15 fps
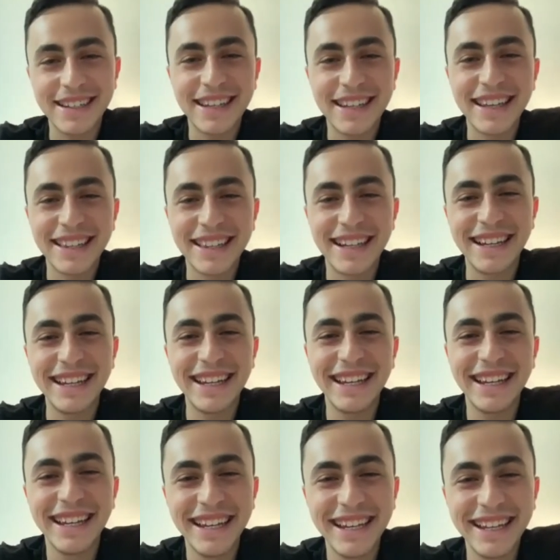Can't lie.
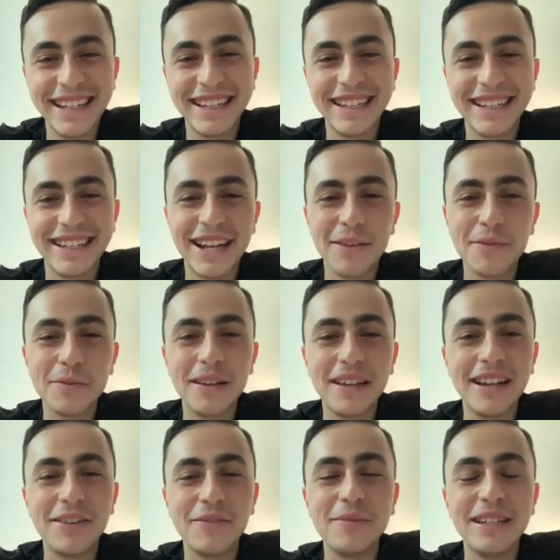It
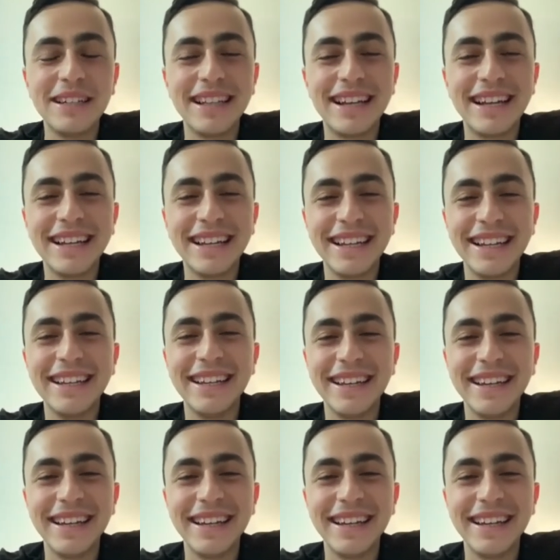helped me a lot. Yeah.